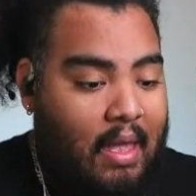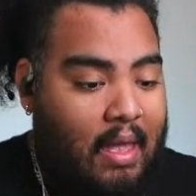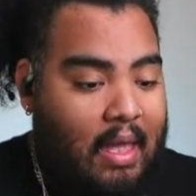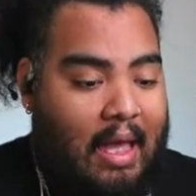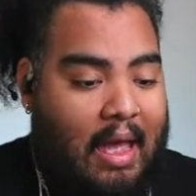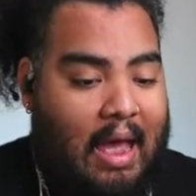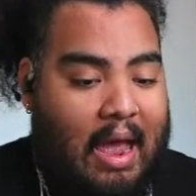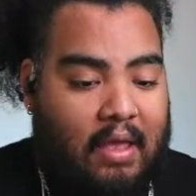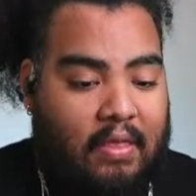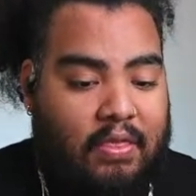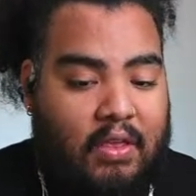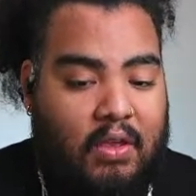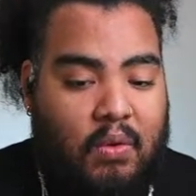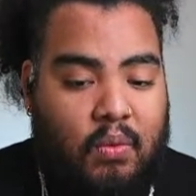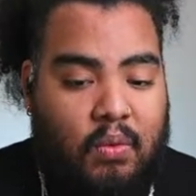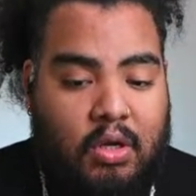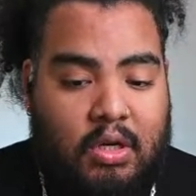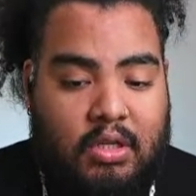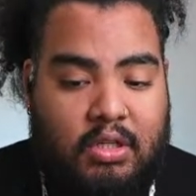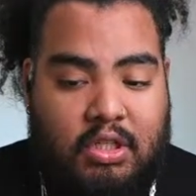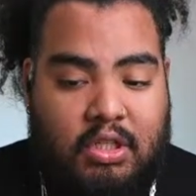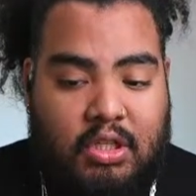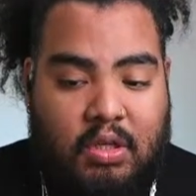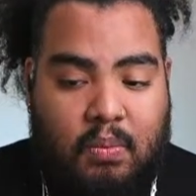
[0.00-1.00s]
I think we're going
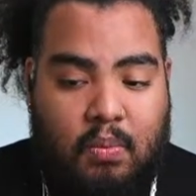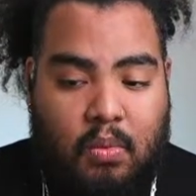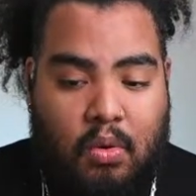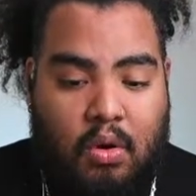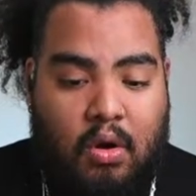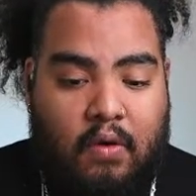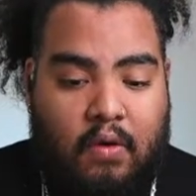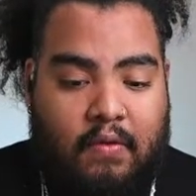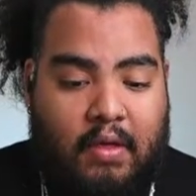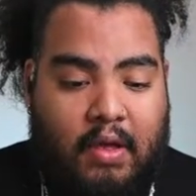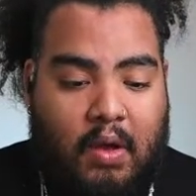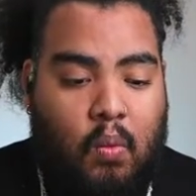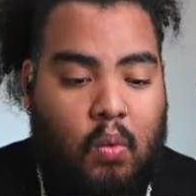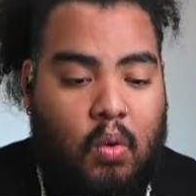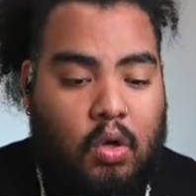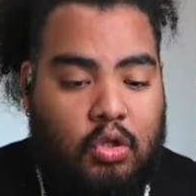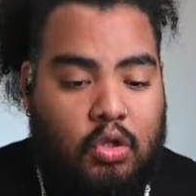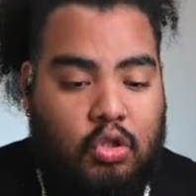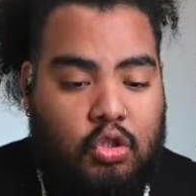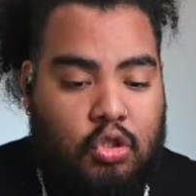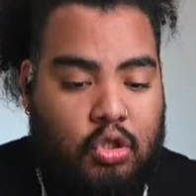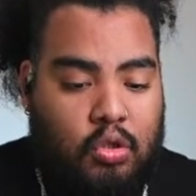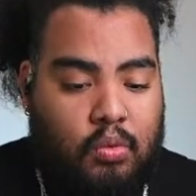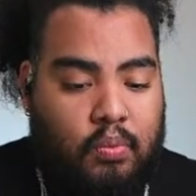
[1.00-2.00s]
to see more of a
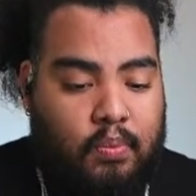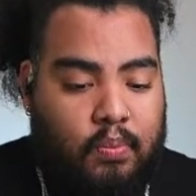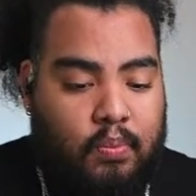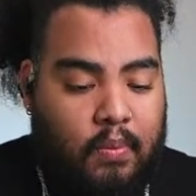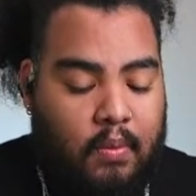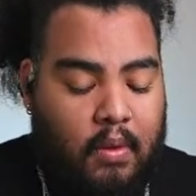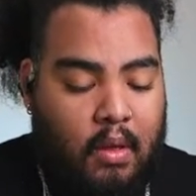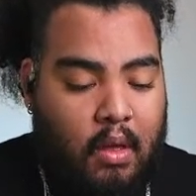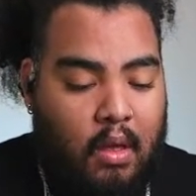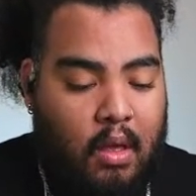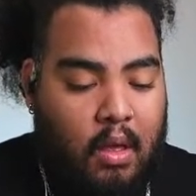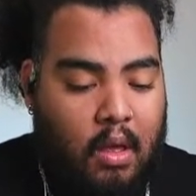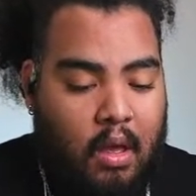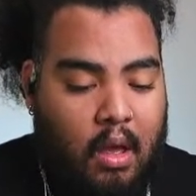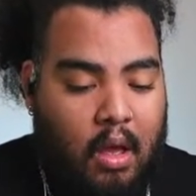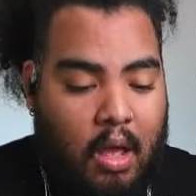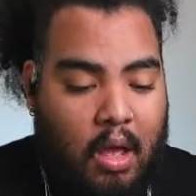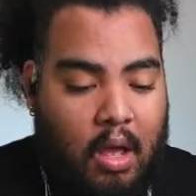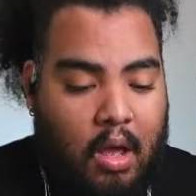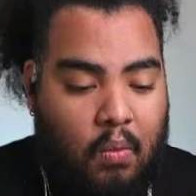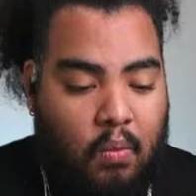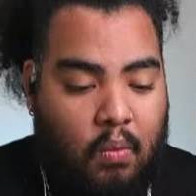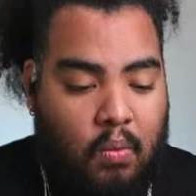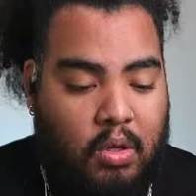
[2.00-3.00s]

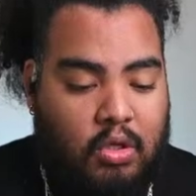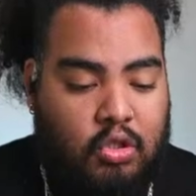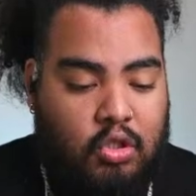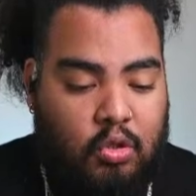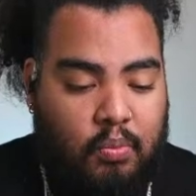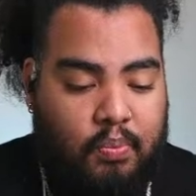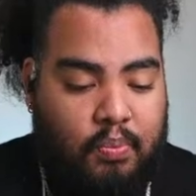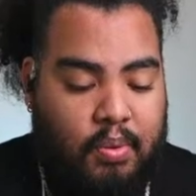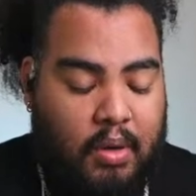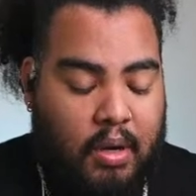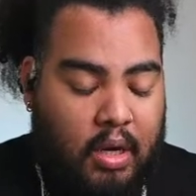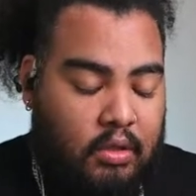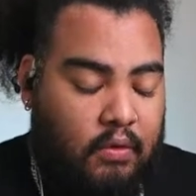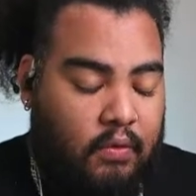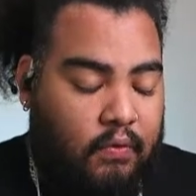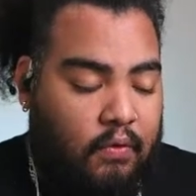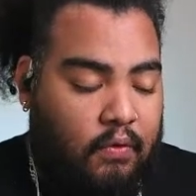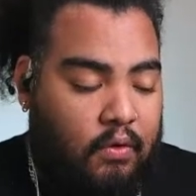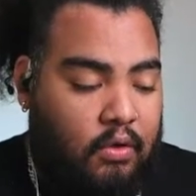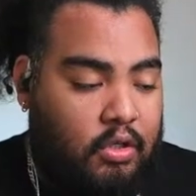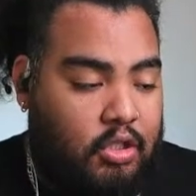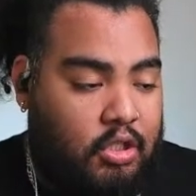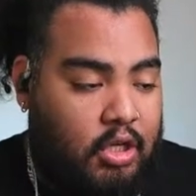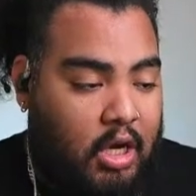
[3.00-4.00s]
1-2 punch
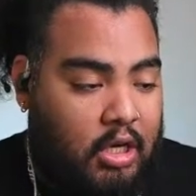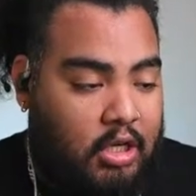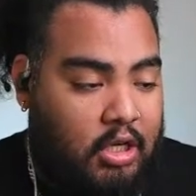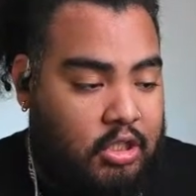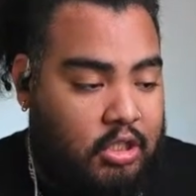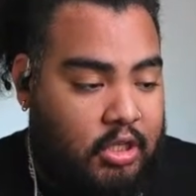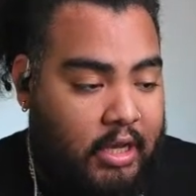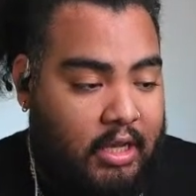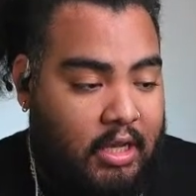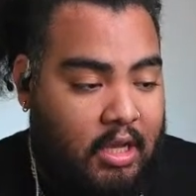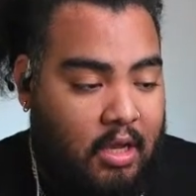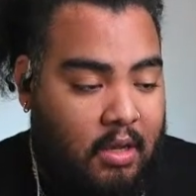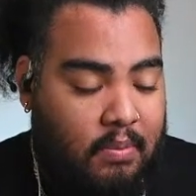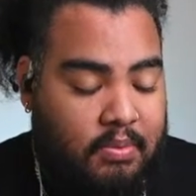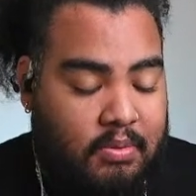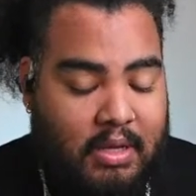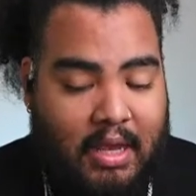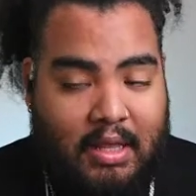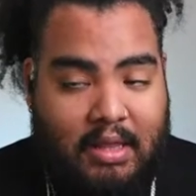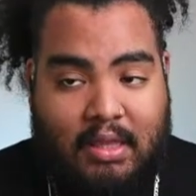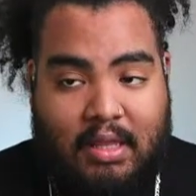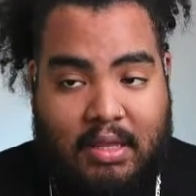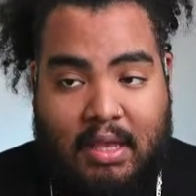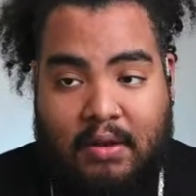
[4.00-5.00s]
for Josh Jacobs,
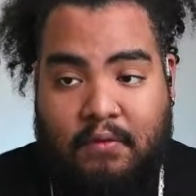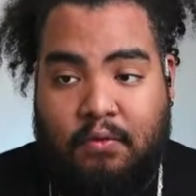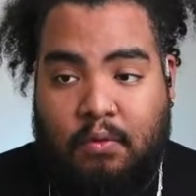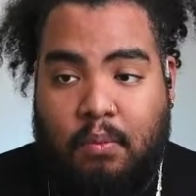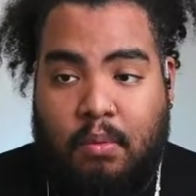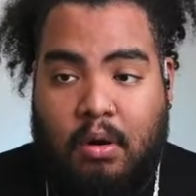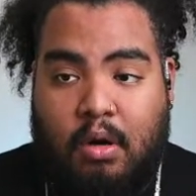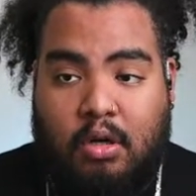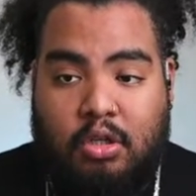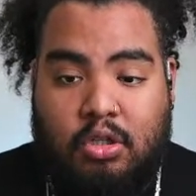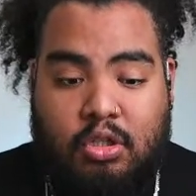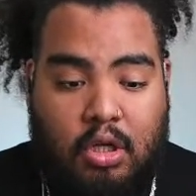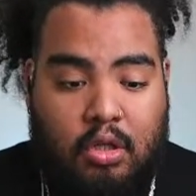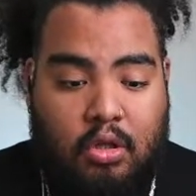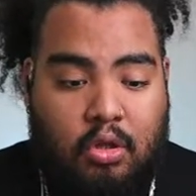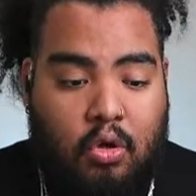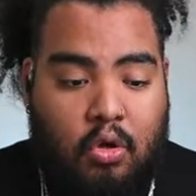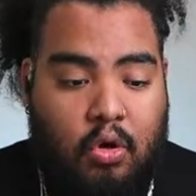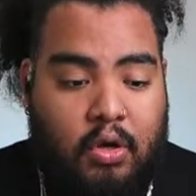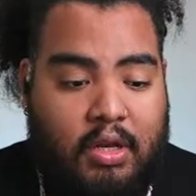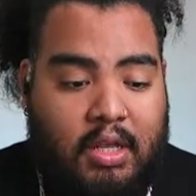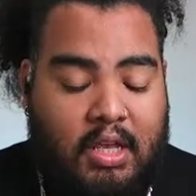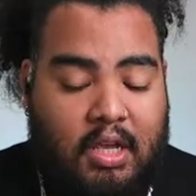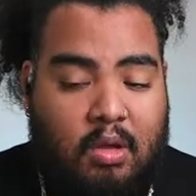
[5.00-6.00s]
and then for Marshawn
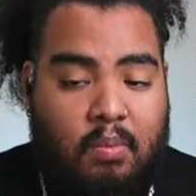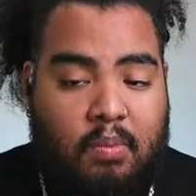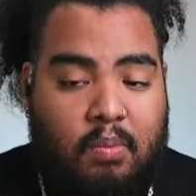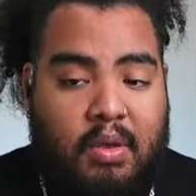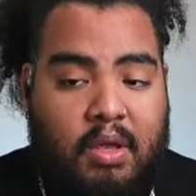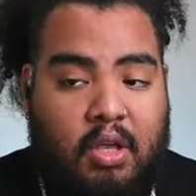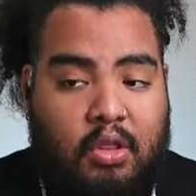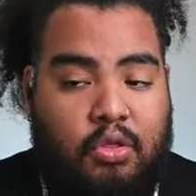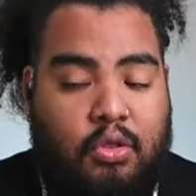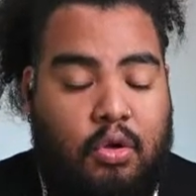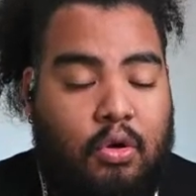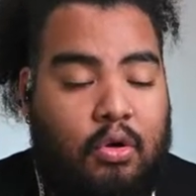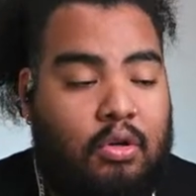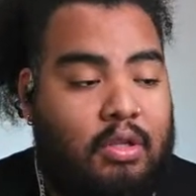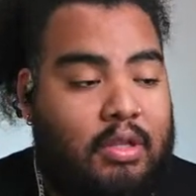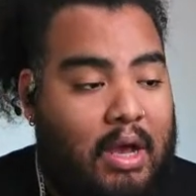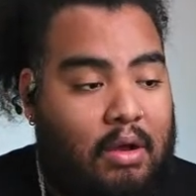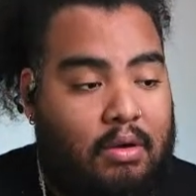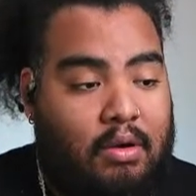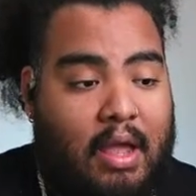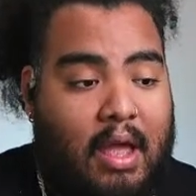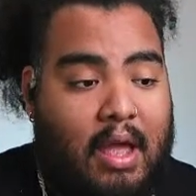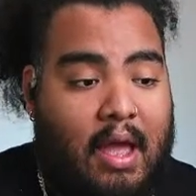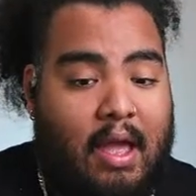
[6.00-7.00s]
Lloyd, he can be a third
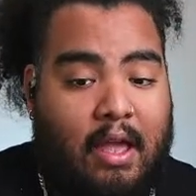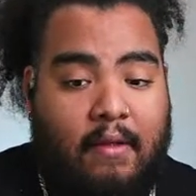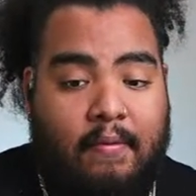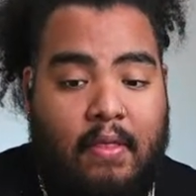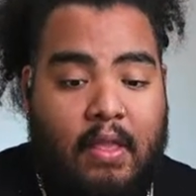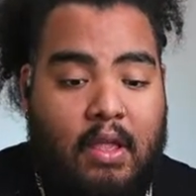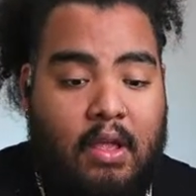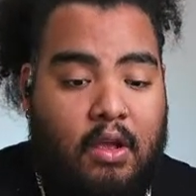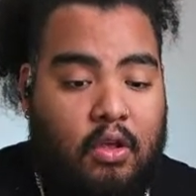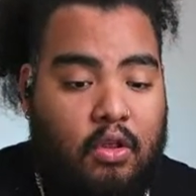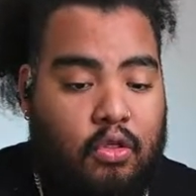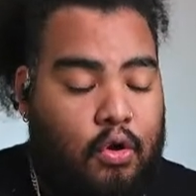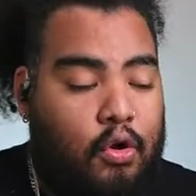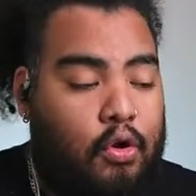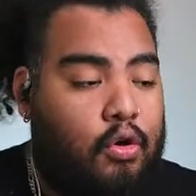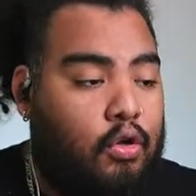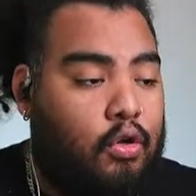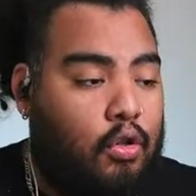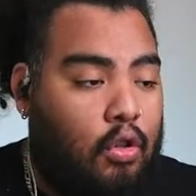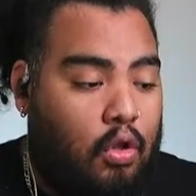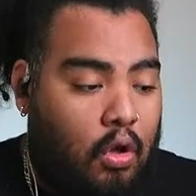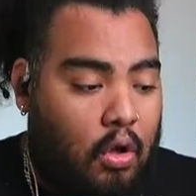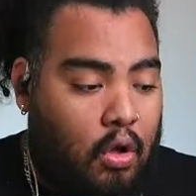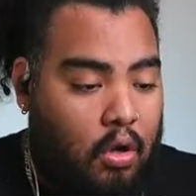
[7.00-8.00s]
down guy, third and
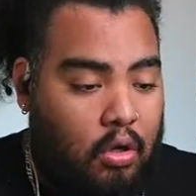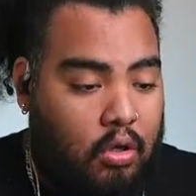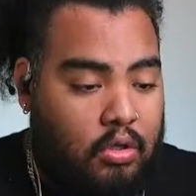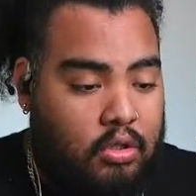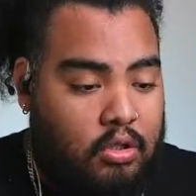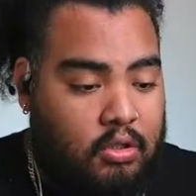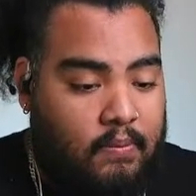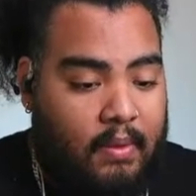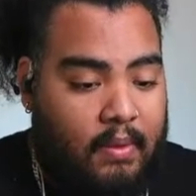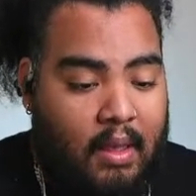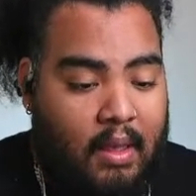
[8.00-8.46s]
longs,